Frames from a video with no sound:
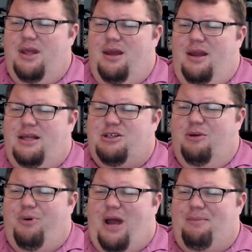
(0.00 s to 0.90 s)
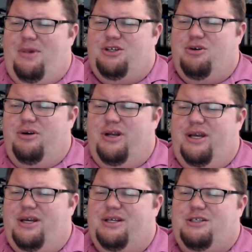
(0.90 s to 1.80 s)
And so prime minister
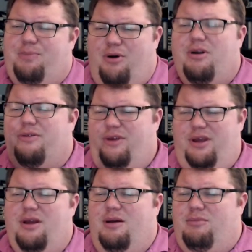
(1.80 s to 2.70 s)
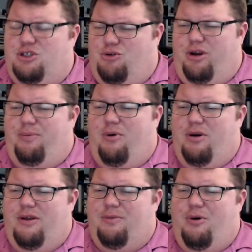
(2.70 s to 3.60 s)
is a part of the majority
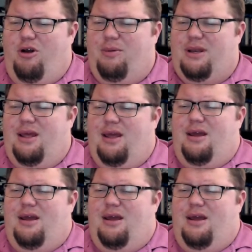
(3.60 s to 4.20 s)
party of the parliament,